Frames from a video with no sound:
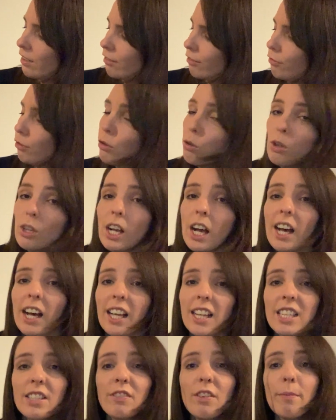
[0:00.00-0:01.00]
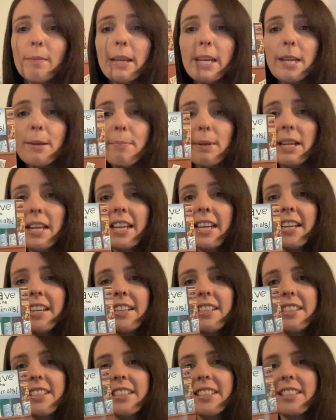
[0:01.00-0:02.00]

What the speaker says: 4 cards for me, please.